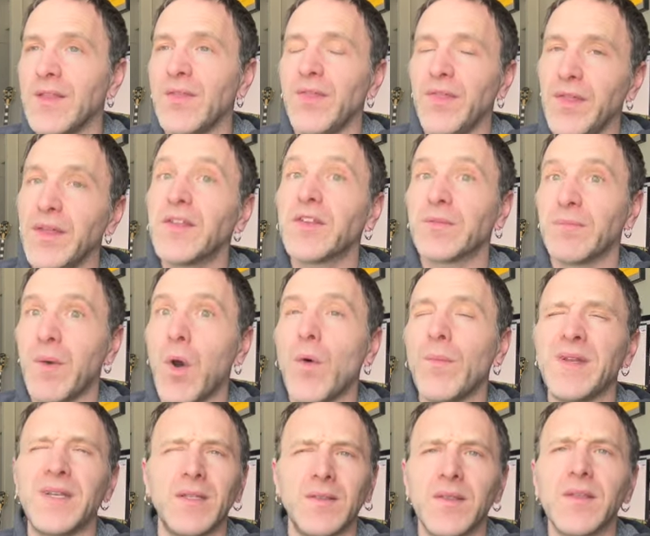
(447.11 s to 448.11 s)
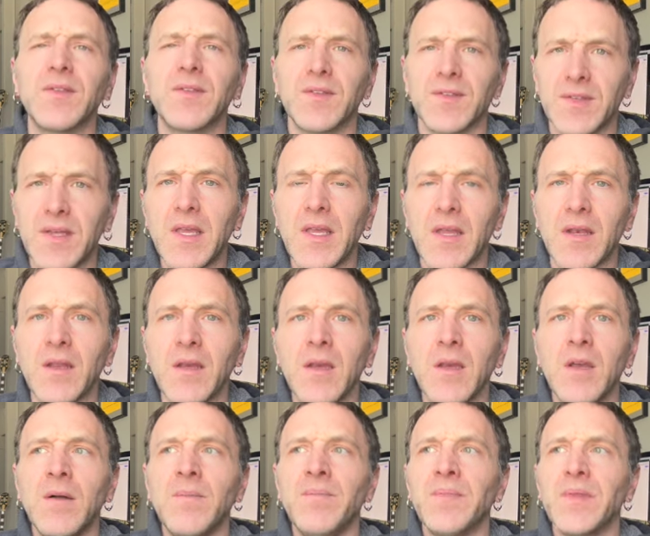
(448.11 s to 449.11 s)
In this moment, in this scene,
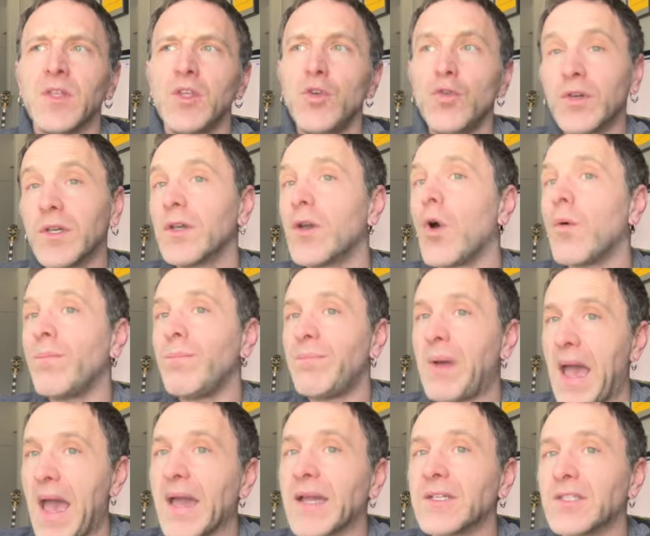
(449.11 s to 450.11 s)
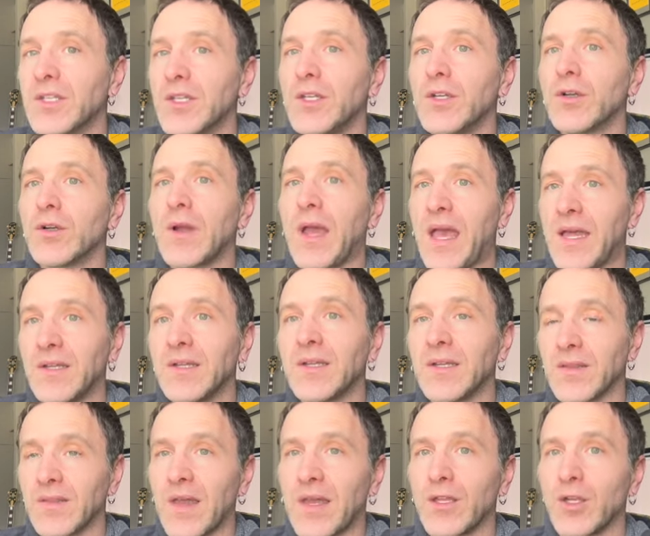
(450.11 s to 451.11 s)
you can go back to your
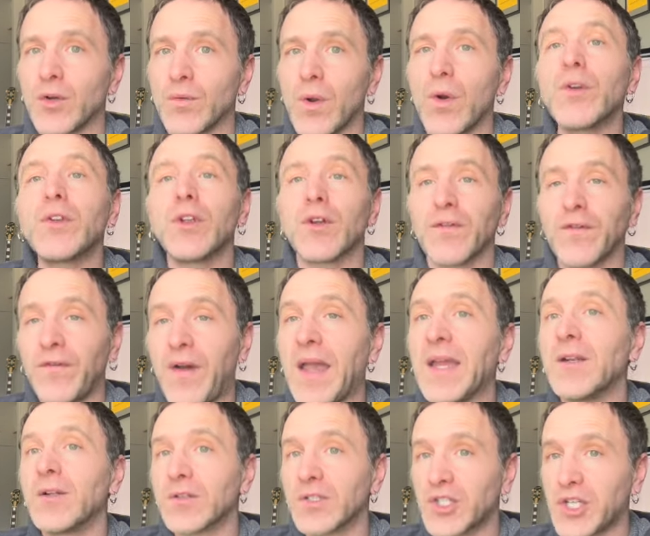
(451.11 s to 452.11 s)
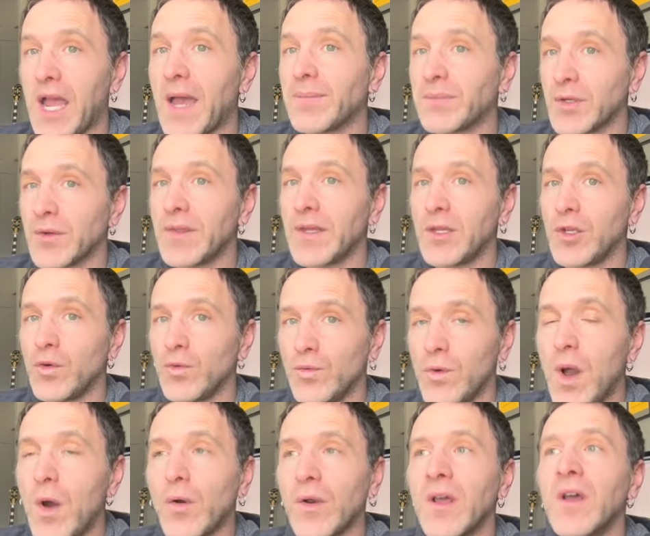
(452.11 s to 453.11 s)
ending that you wrote, your final chapter that you
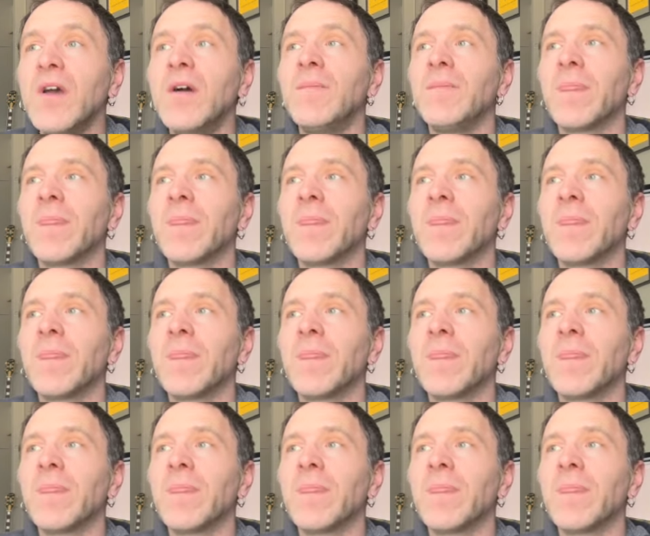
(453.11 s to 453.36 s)
wrote,